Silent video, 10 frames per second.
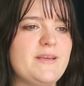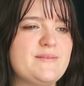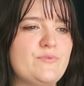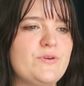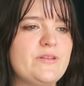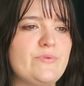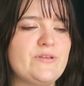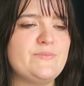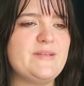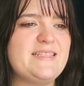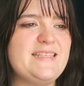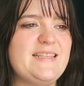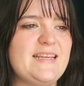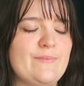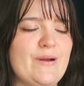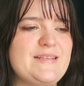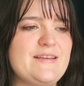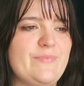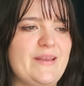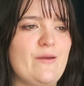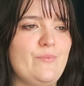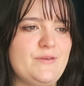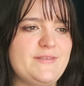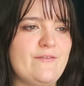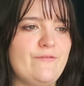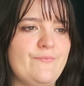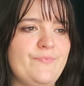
exploring the possibility that it might have been abusive.